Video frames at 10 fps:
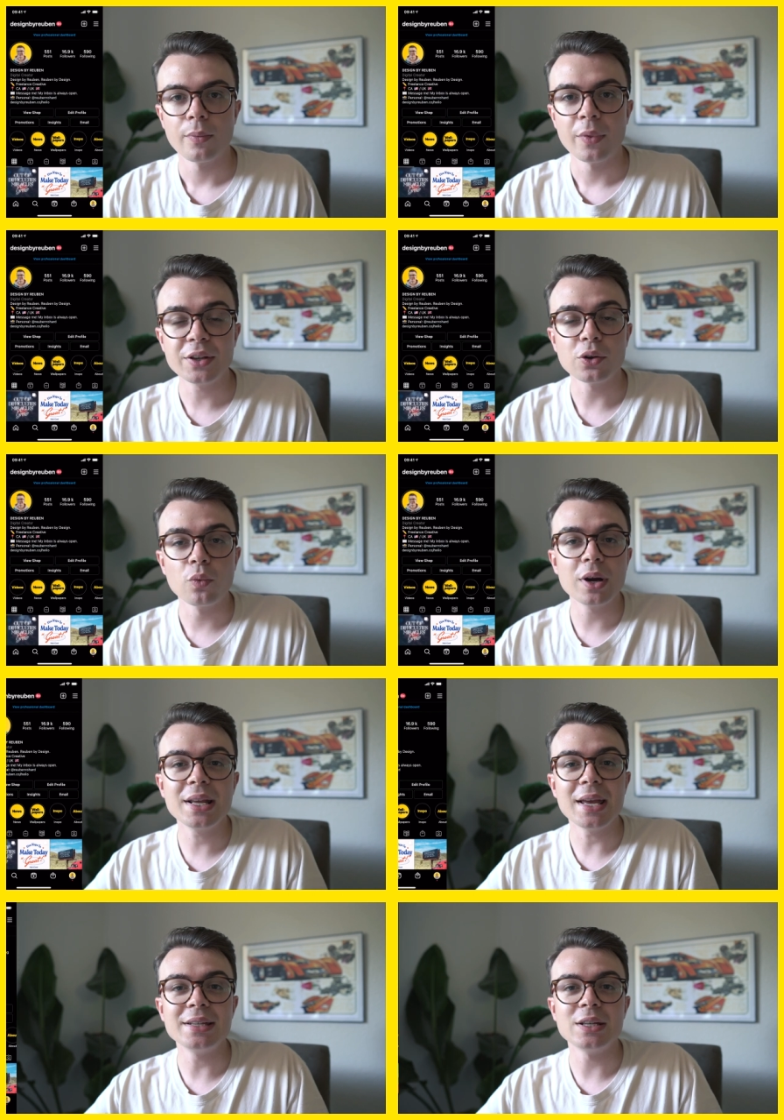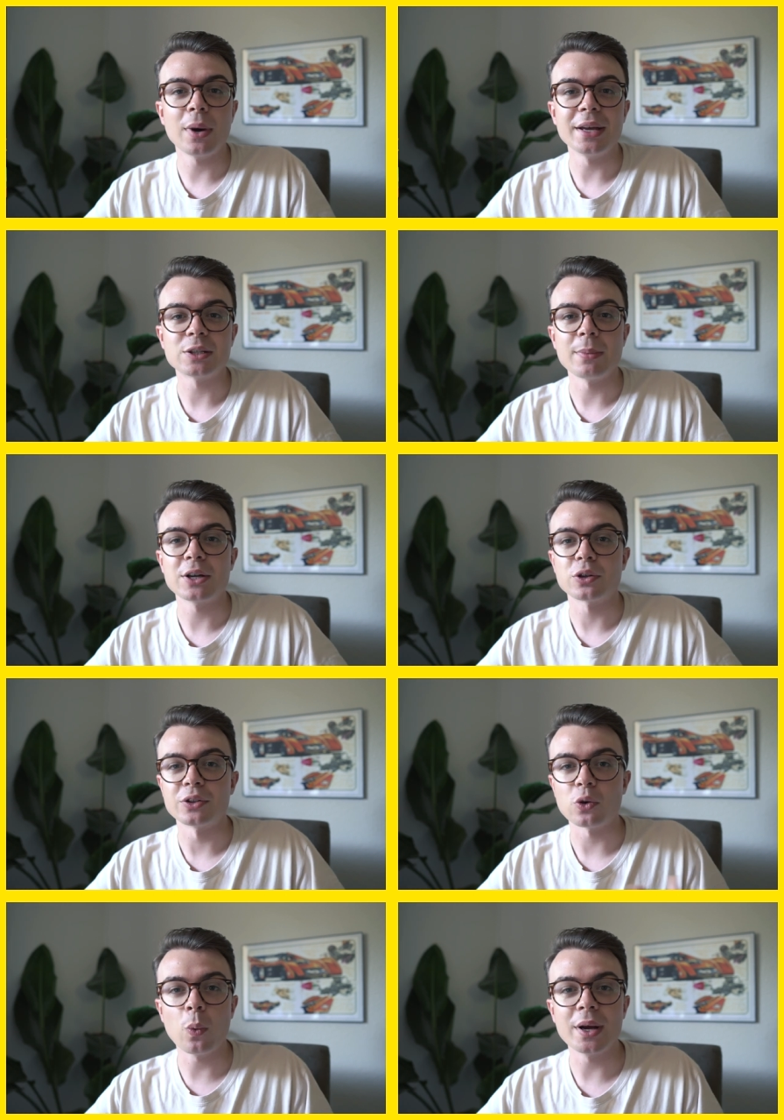These are really easy ways to make sure
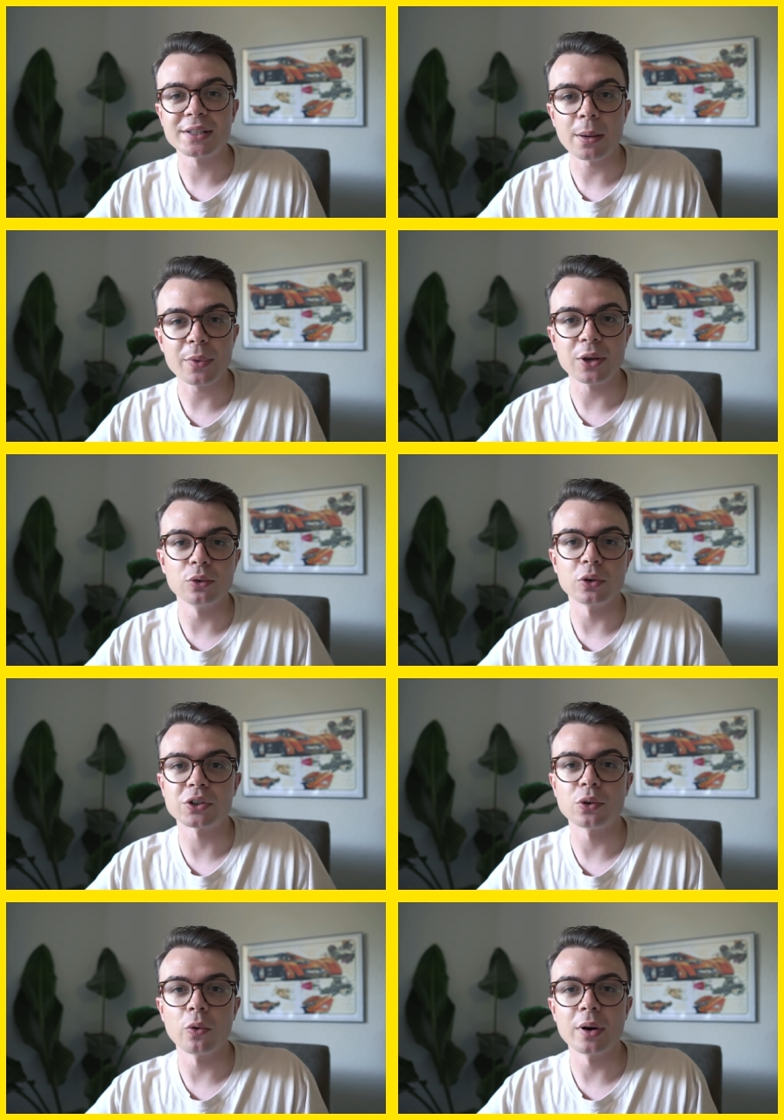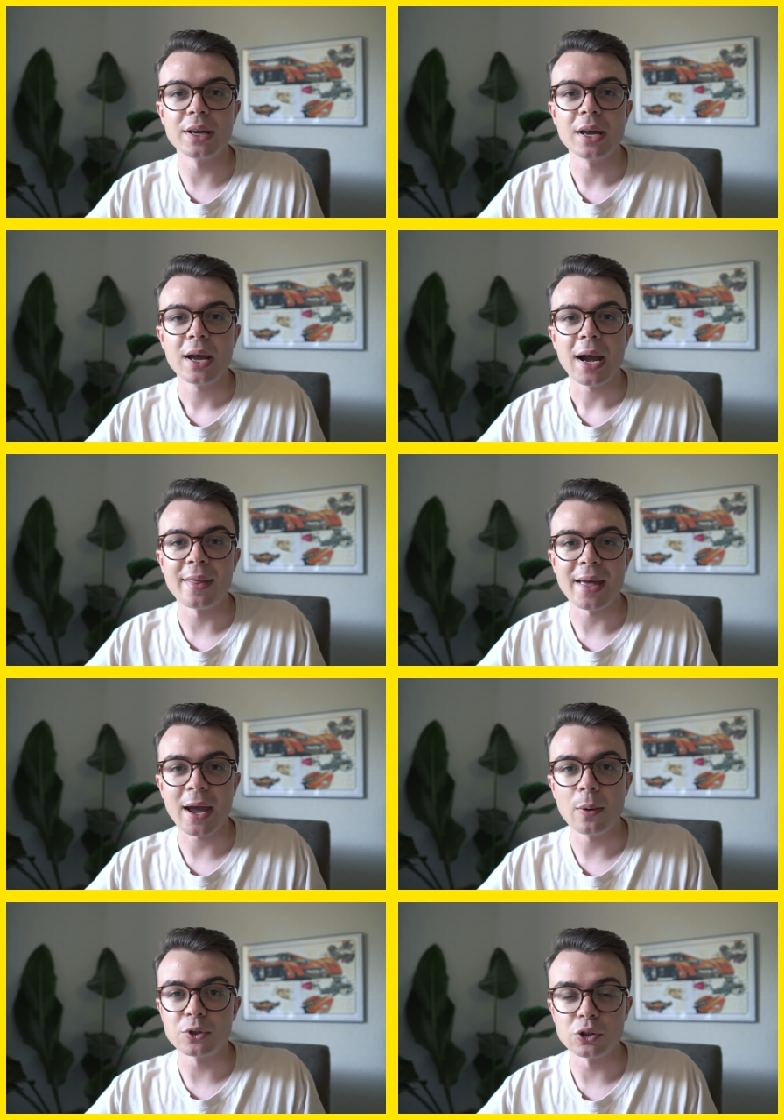there's always something on your story, and that
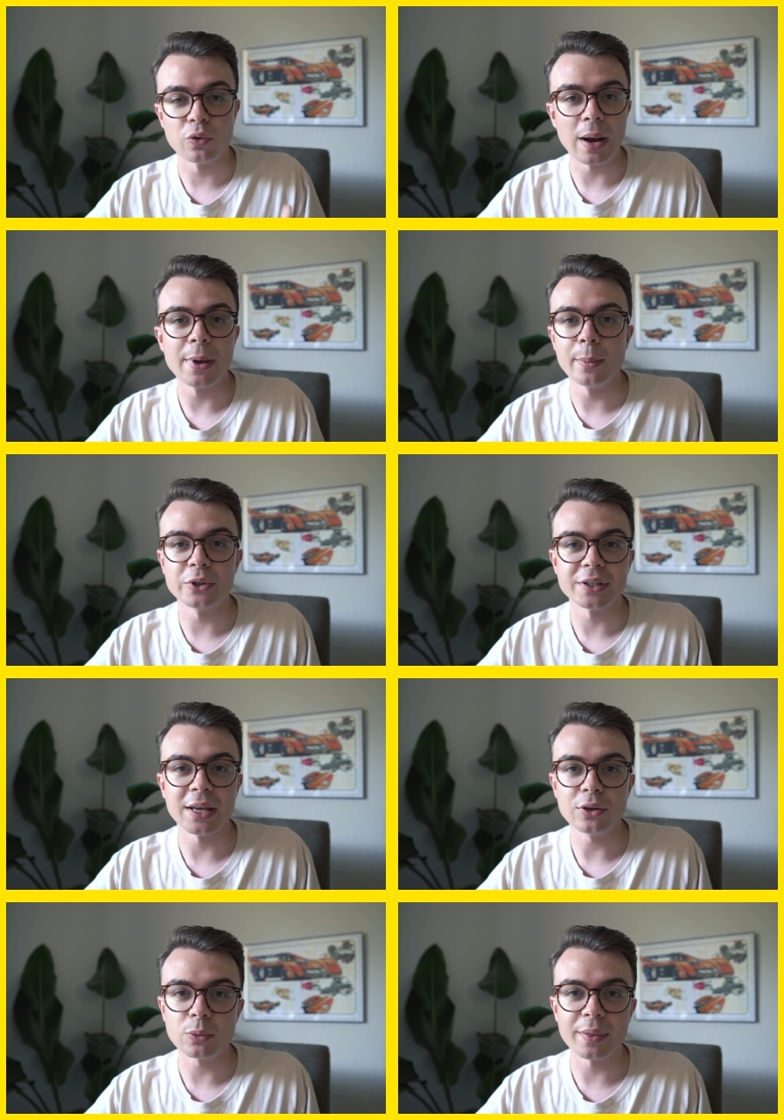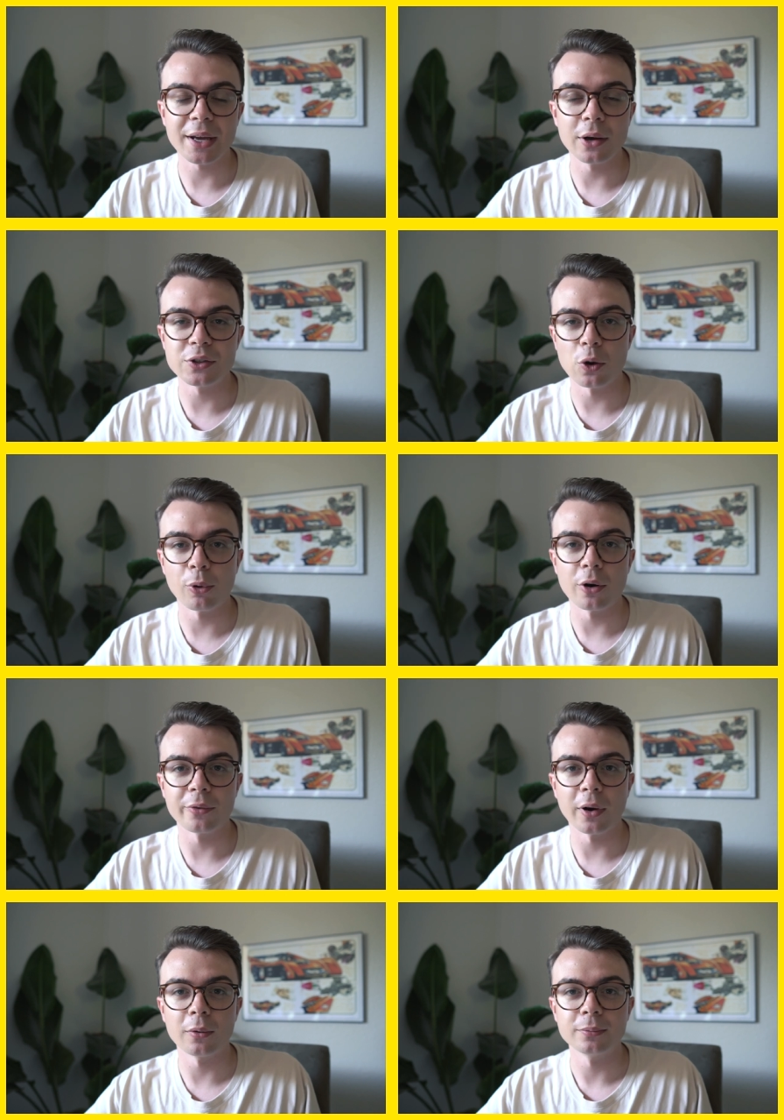helps just grab people's attention when they go to your
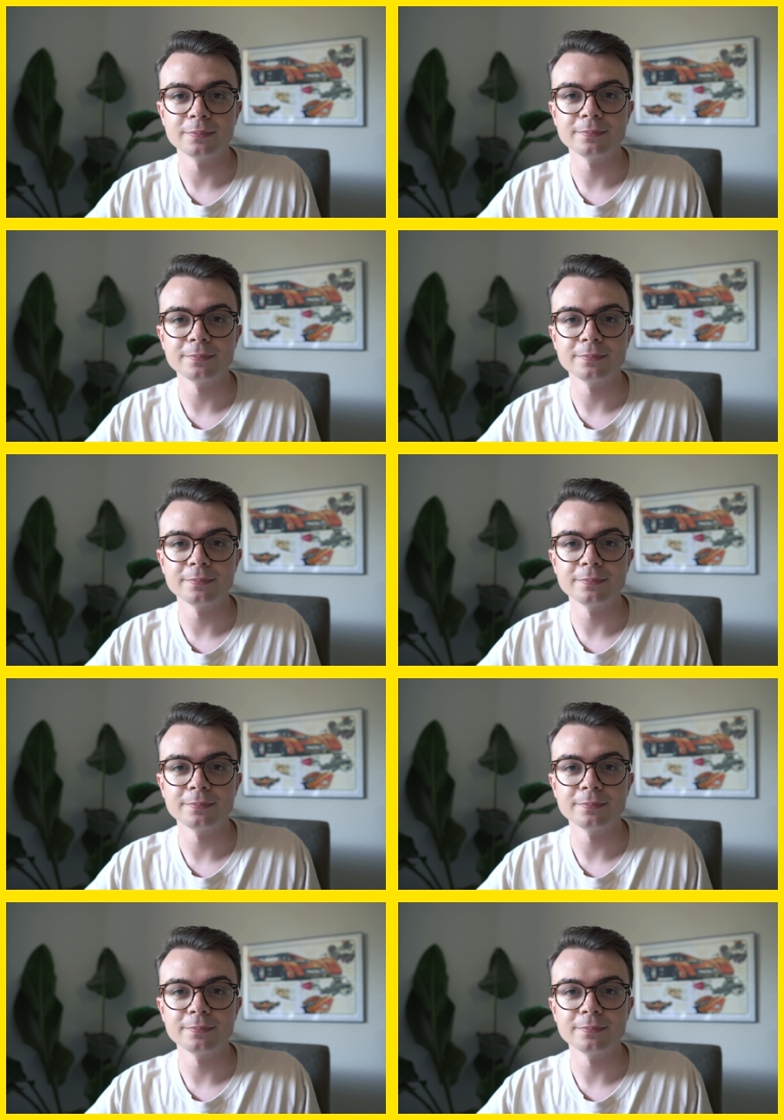profile.